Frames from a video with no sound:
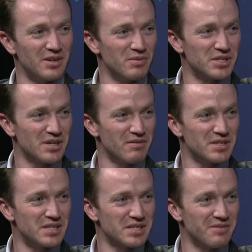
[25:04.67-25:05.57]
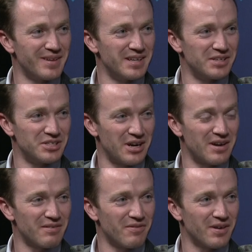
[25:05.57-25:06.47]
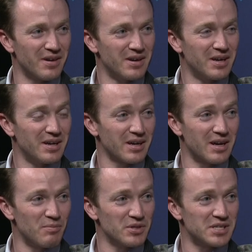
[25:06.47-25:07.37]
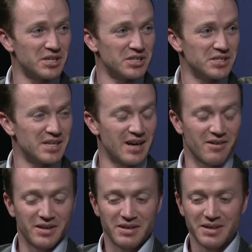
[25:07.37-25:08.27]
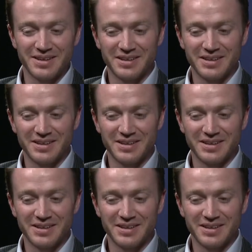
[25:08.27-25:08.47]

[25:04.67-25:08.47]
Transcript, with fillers: Human Services Committee and chaired it for a couple sessions now, and